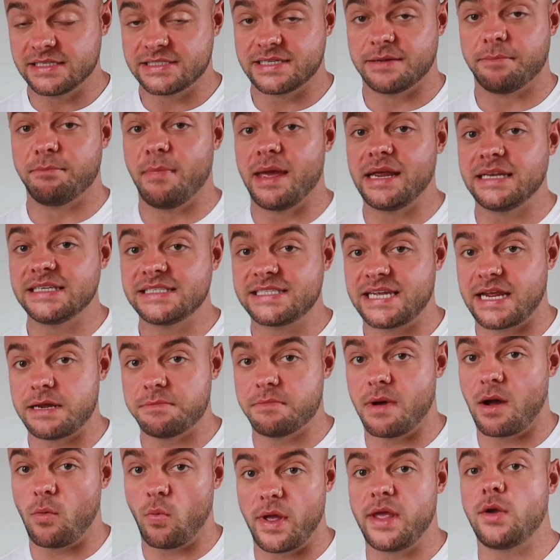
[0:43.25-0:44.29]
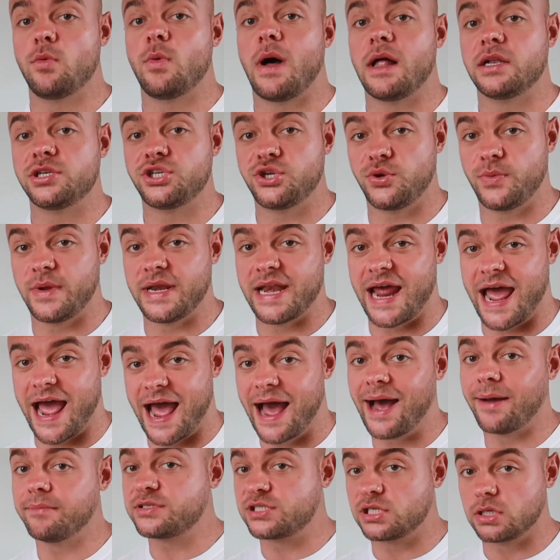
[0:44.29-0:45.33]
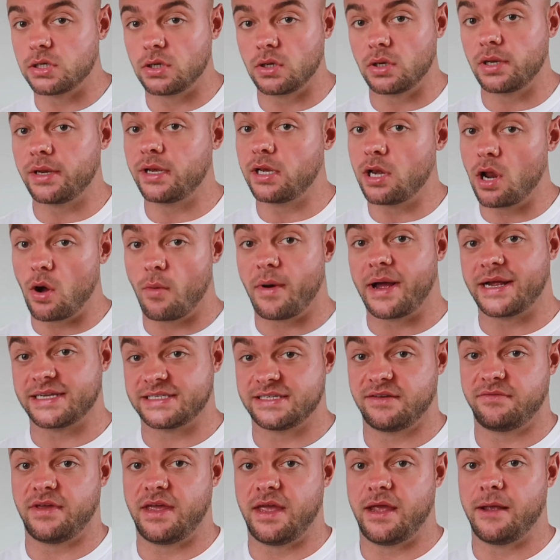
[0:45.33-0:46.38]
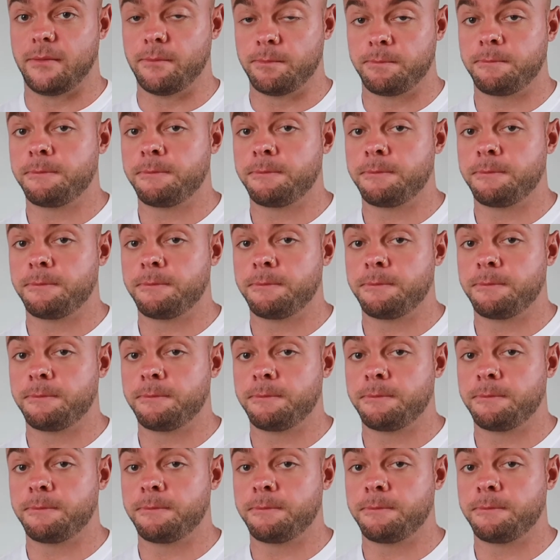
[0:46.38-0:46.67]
to maintain my weight while doing absolutely no activity.